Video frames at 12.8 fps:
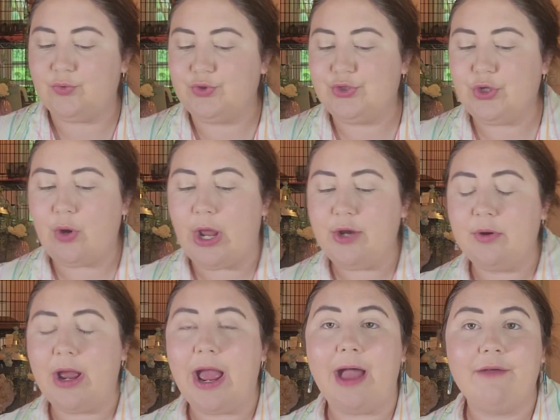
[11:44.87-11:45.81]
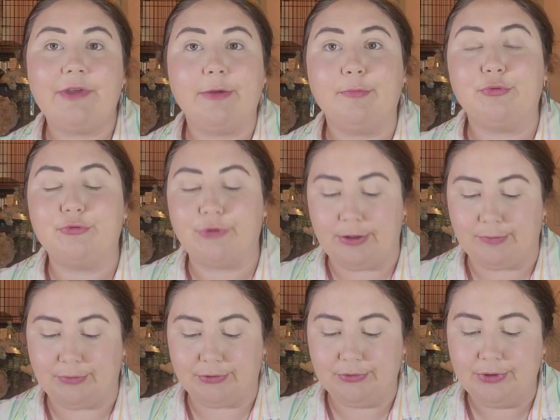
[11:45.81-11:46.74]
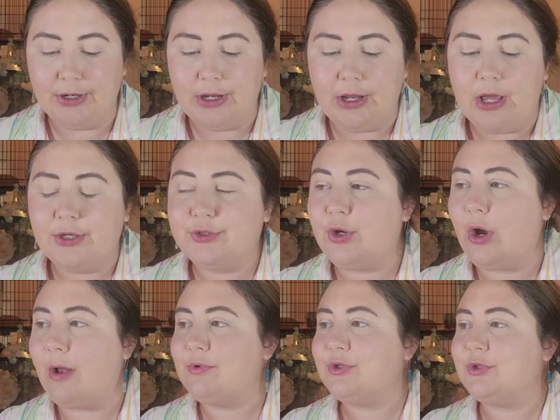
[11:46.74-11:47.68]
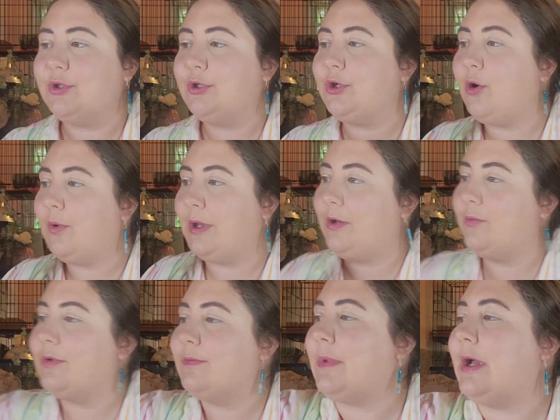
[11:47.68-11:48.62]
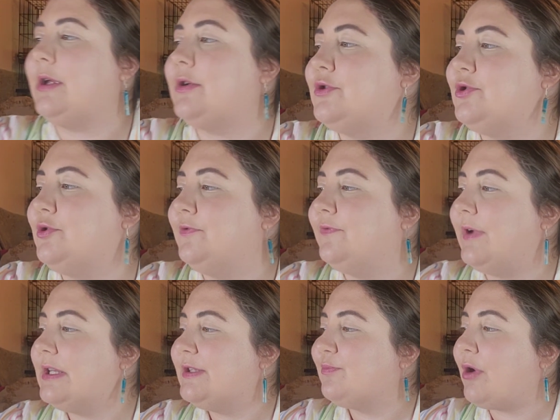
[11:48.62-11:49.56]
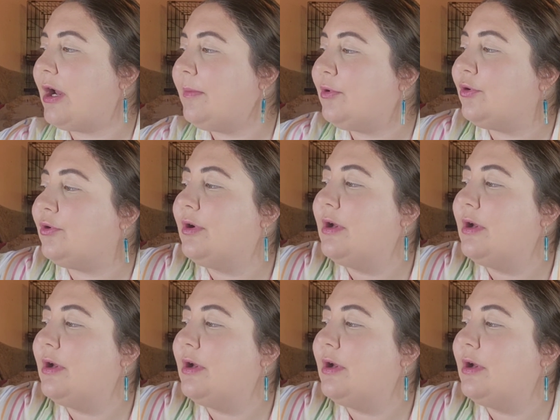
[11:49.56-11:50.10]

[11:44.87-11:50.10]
So I don't have a primer, so I'm just gonna go in with my Too Faced primer,